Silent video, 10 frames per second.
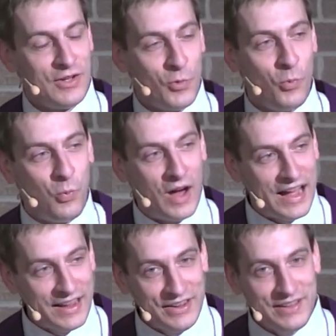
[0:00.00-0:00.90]

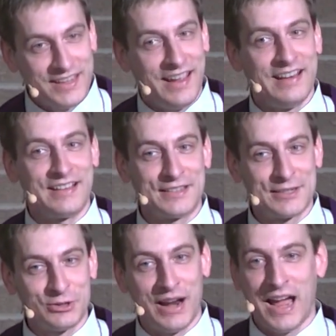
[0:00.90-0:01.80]
wild and
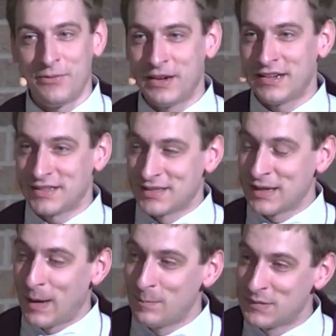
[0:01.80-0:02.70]
extravagant
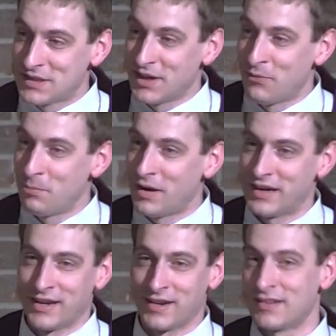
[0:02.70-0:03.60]
sums of
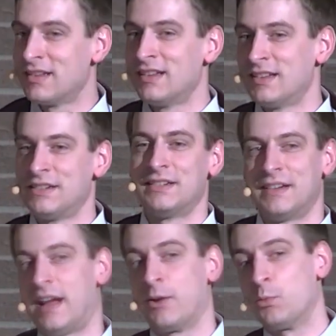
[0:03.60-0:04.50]
money
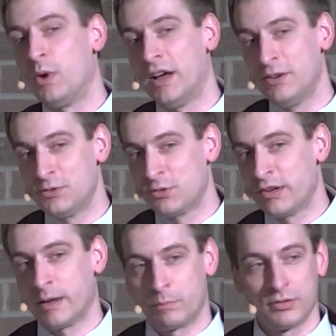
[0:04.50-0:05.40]
on one
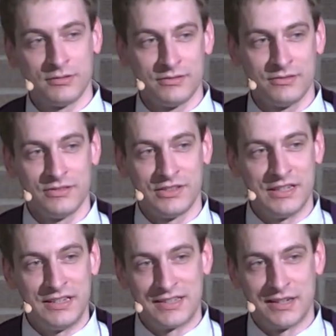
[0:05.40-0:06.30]
trip to
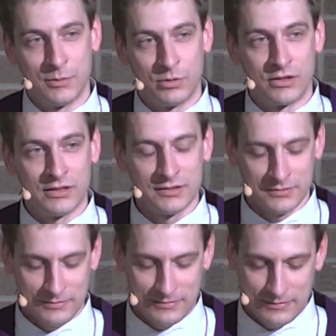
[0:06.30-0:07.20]
Disney World?
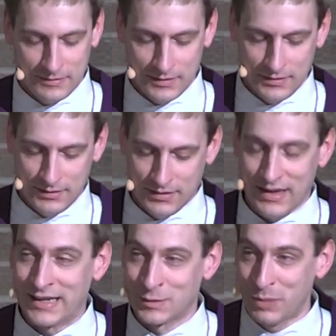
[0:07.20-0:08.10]

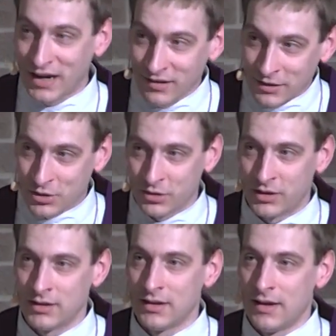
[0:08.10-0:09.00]
Yes,
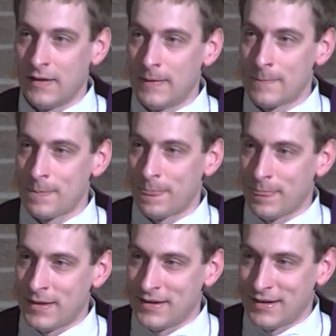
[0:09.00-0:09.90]
parenthood
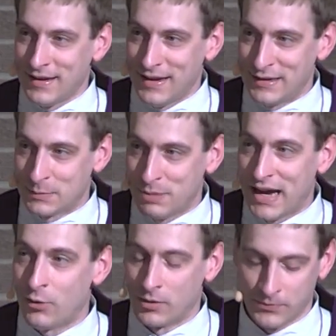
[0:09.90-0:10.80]
is
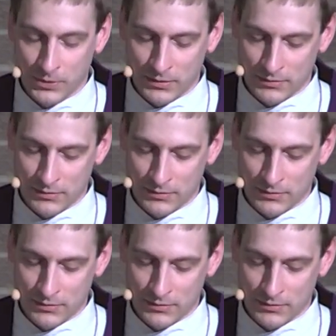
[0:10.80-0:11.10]
powerful.